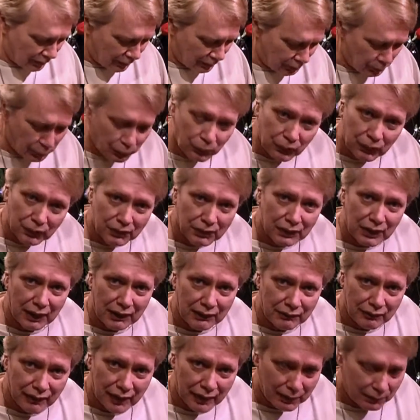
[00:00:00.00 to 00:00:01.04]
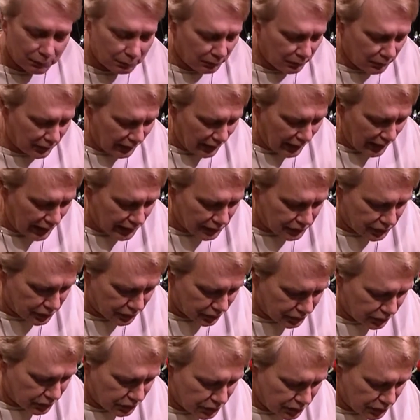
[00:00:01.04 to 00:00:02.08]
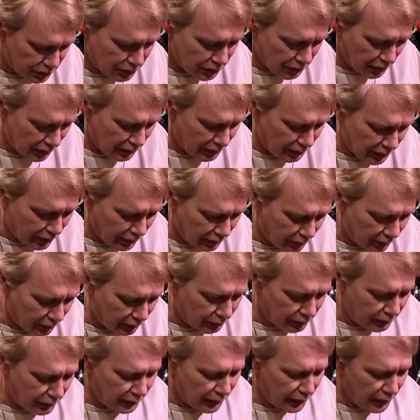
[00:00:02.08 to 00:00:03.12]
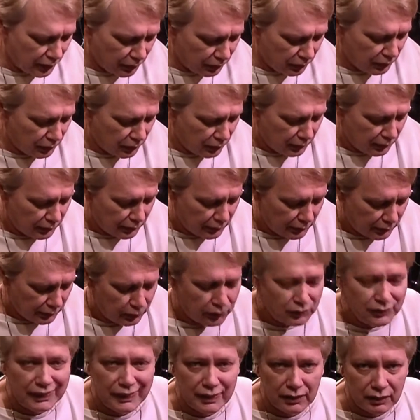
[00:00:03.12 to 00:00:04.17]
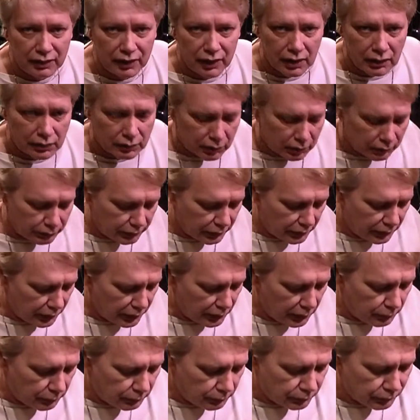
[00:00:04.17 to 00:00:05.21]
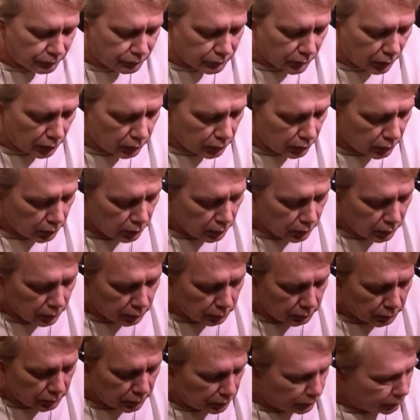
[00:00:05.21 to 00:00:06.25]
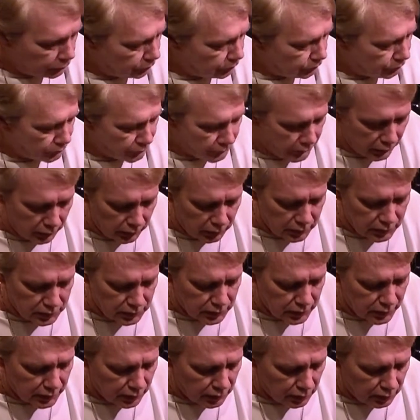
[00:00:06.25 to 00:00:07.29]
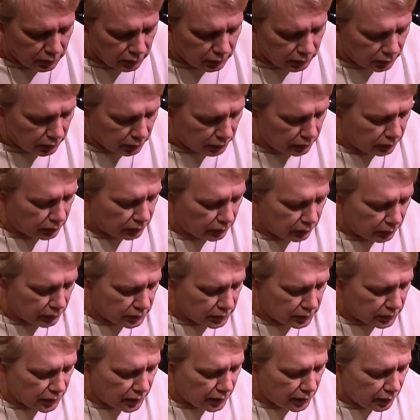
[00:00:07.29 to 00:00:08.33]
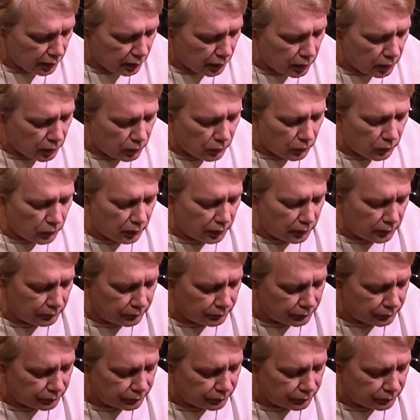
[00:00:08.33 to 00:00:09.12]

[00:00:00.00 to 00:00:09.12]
we'll have the answers at the end of the video. Near the end of the video. But let's get on. Let's get going.